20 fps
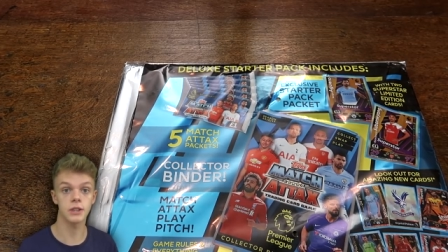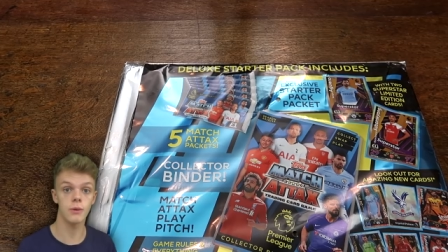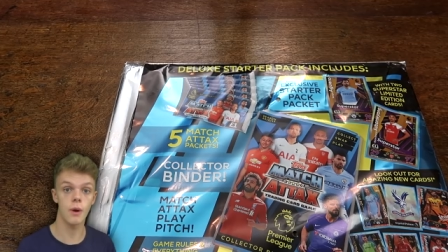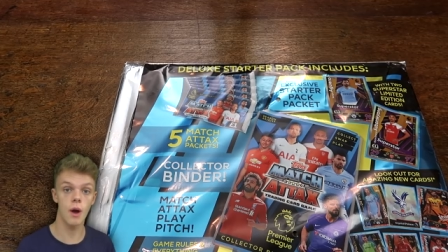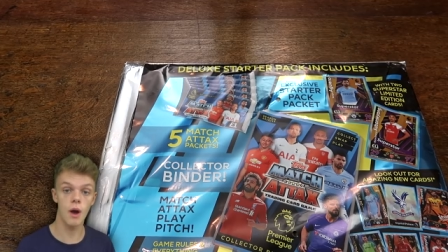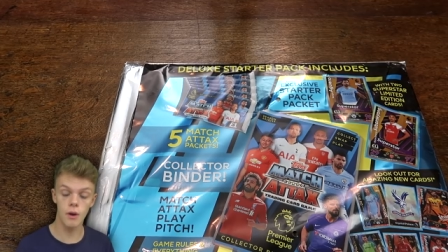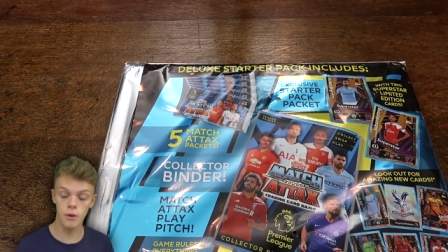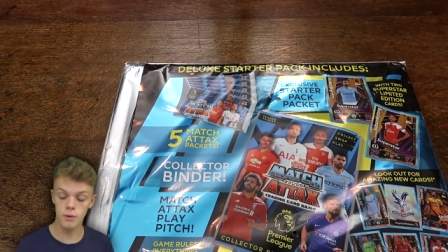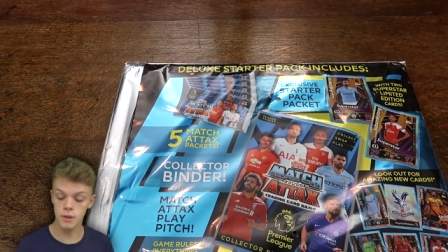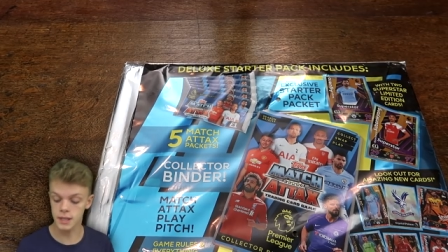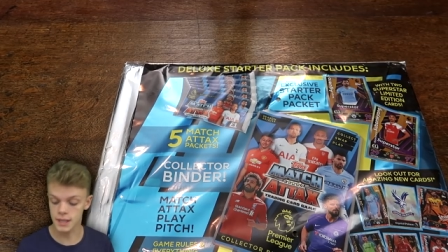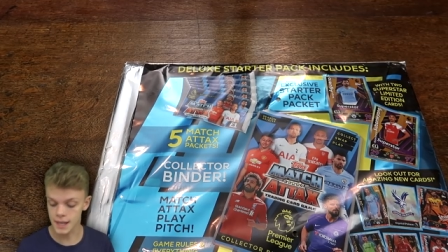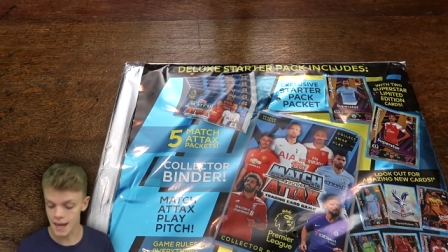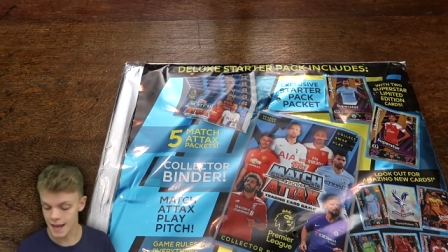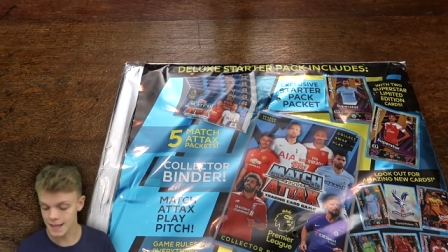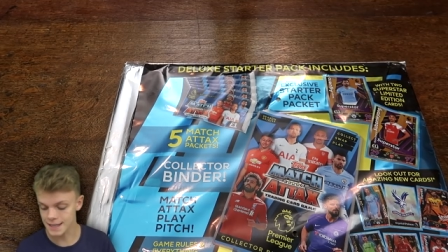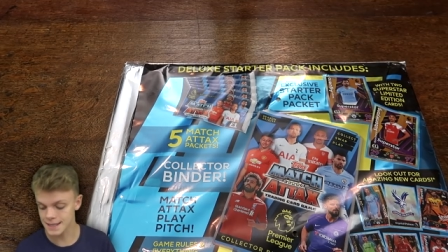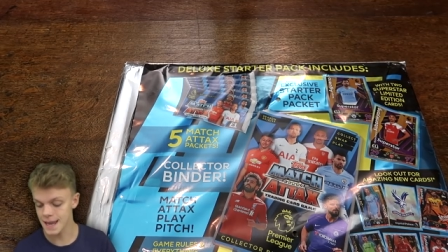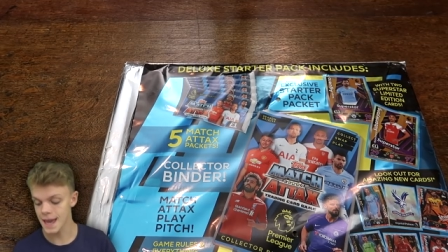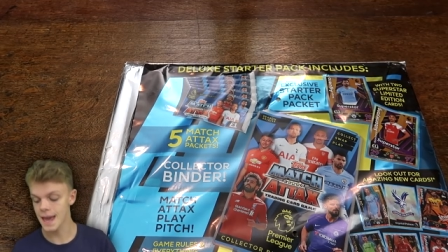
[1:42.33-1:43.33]
you only
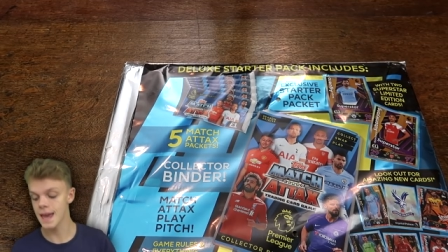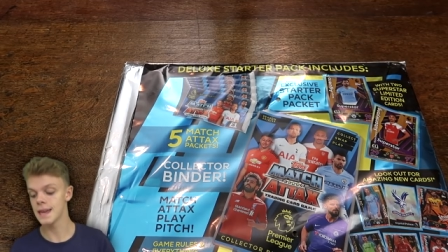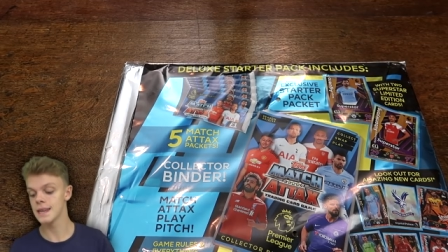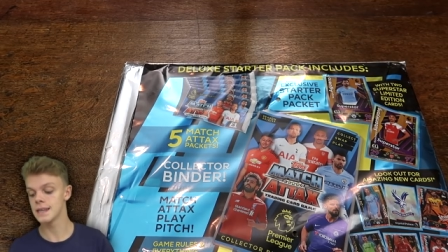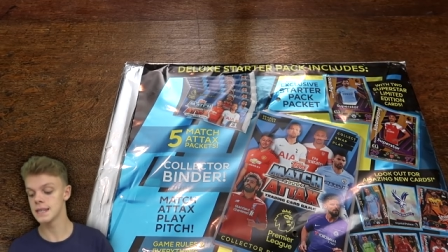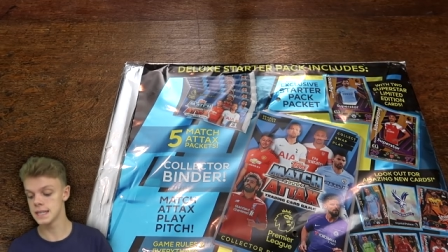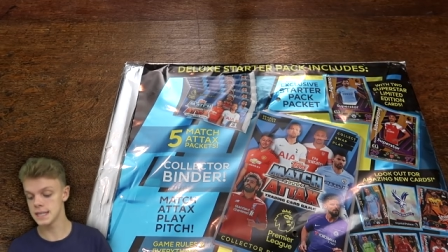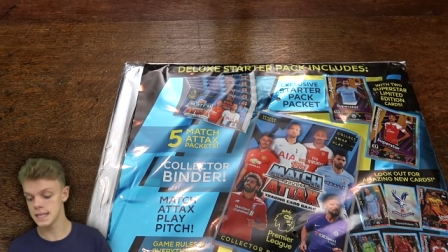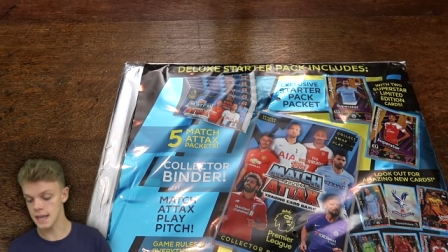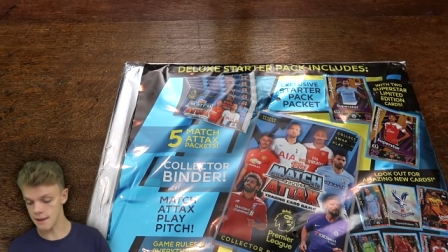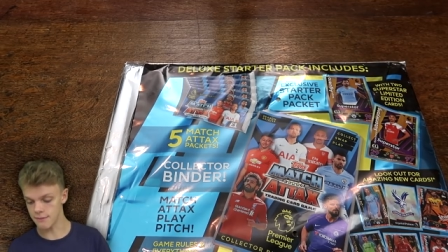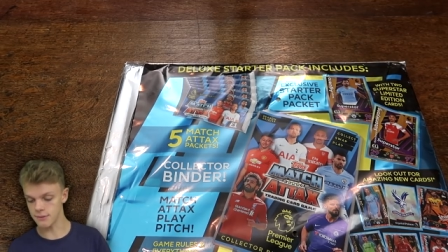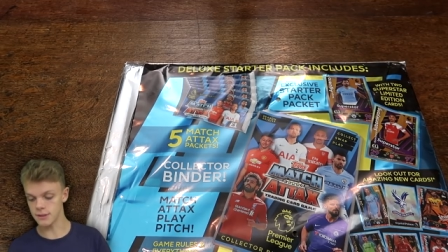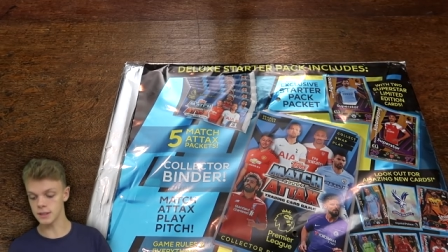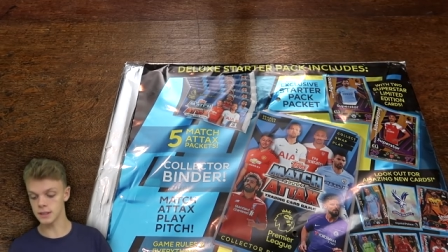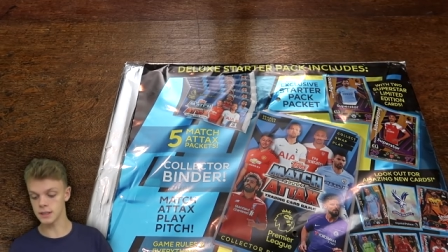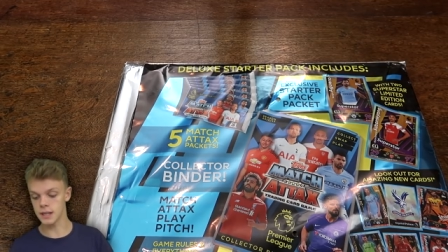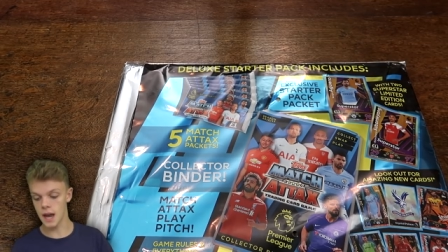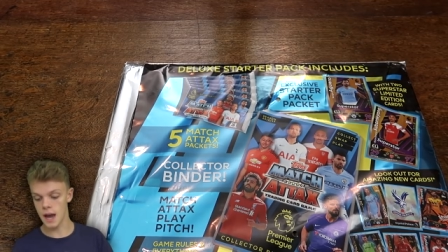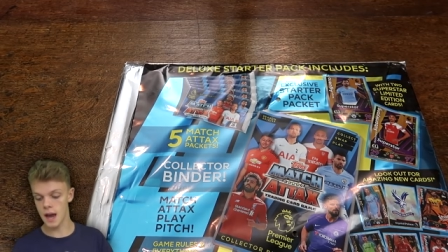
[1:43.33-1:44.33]
get
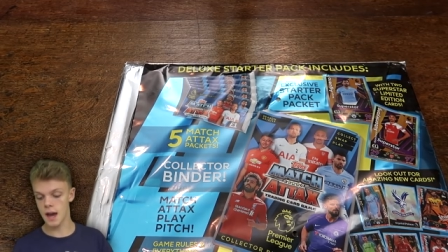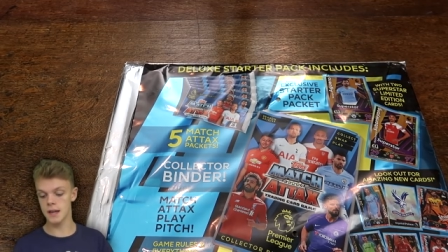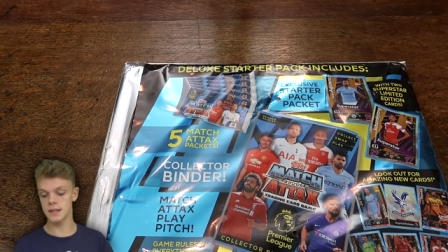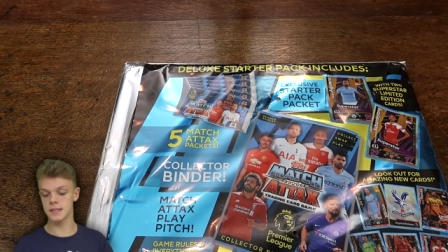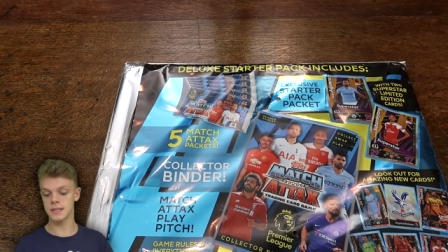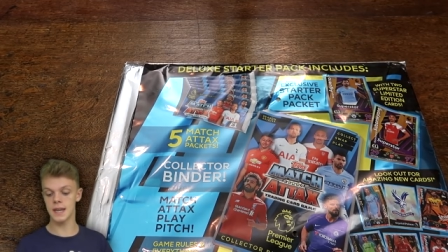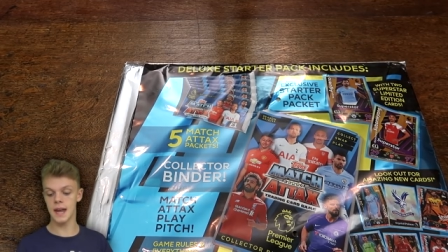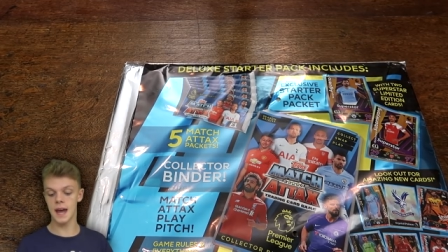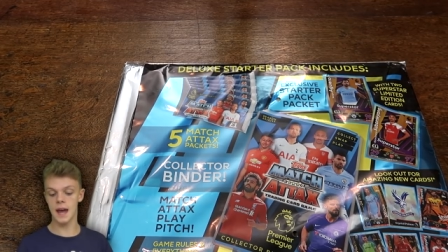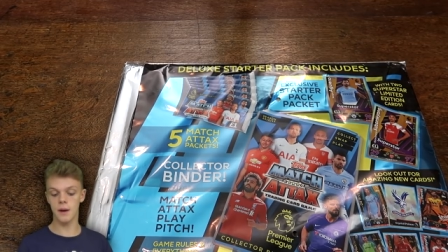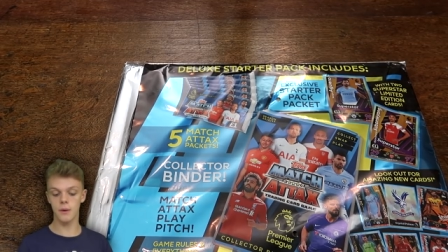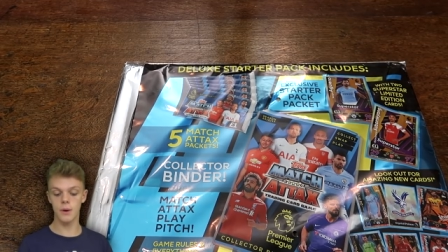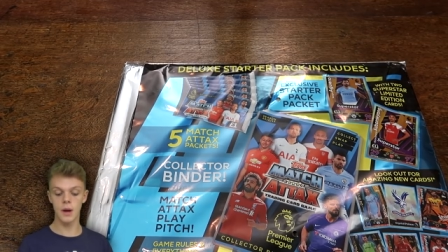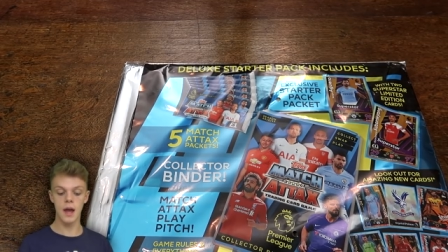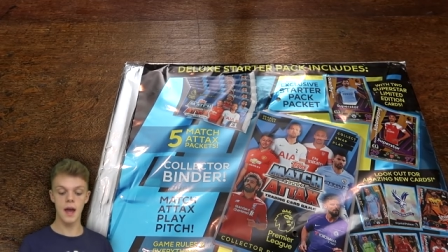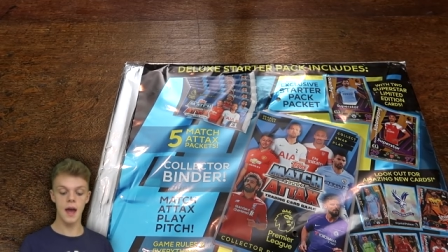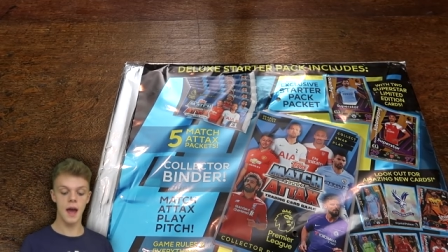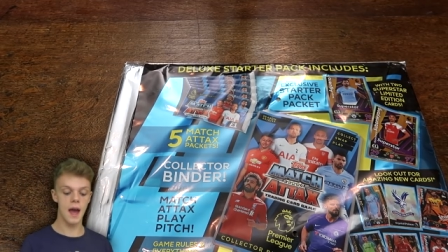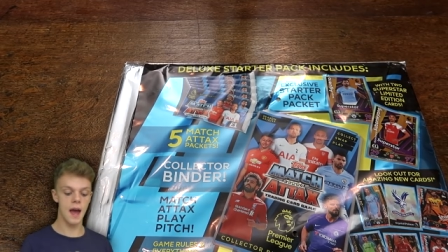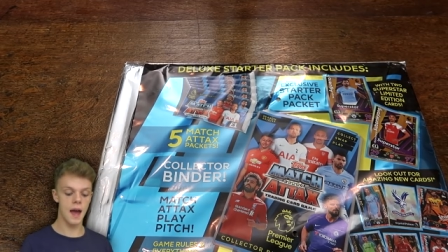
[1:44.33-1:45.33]
seven cards now.
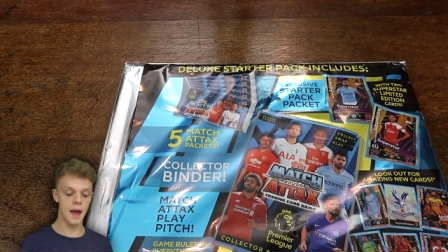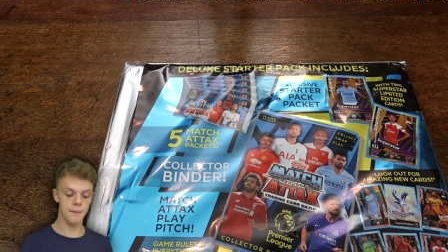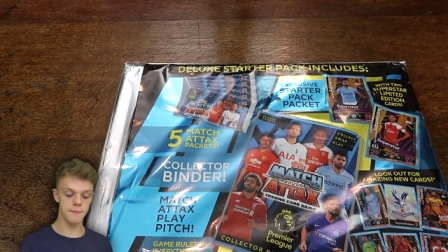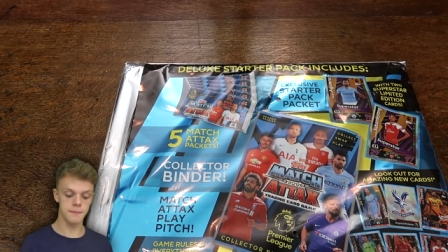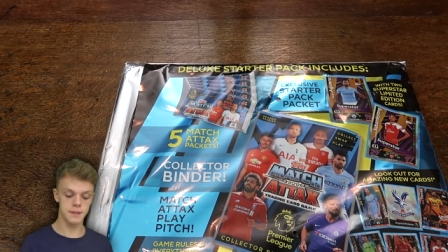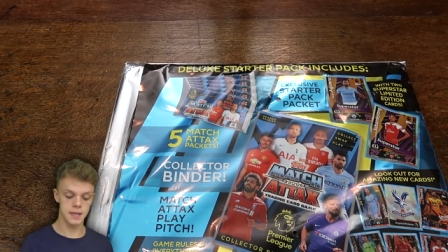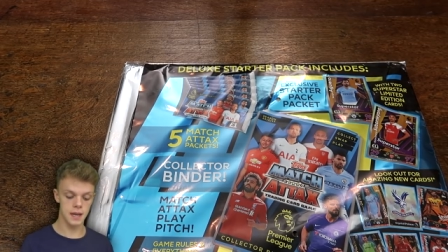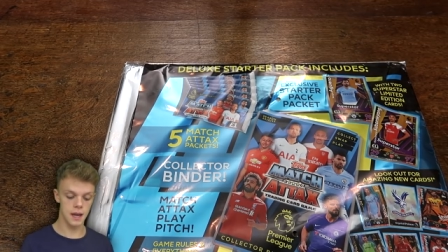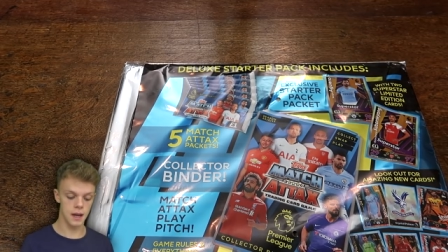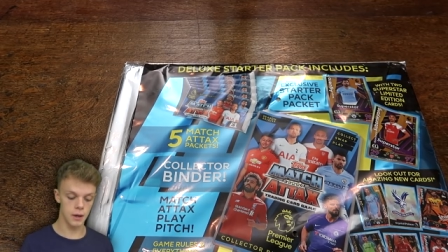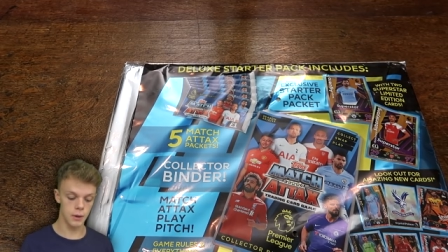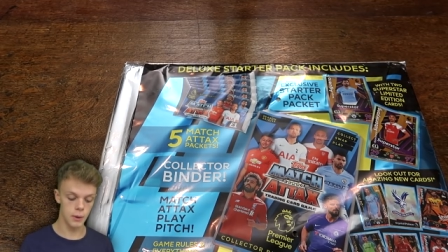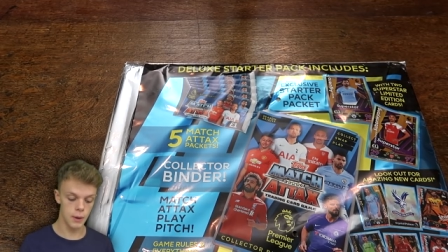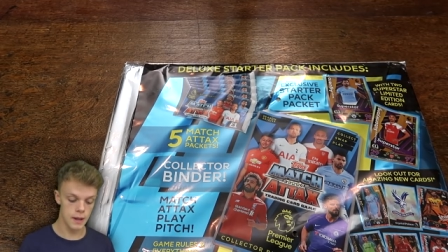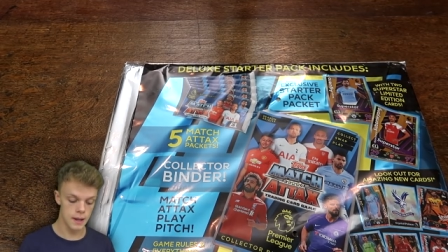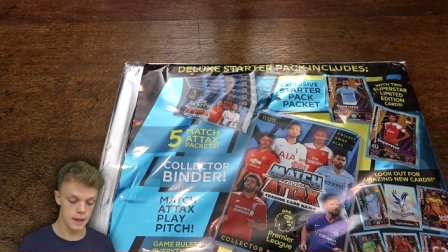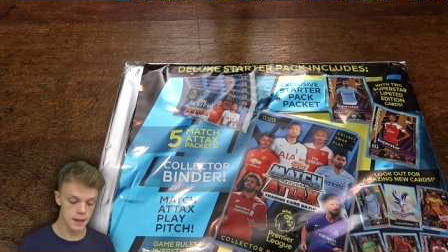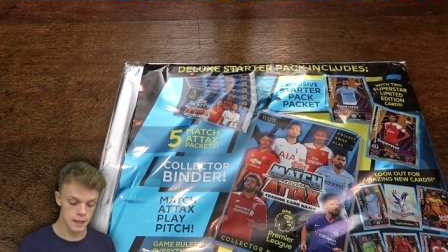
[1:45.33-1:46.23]
Um, so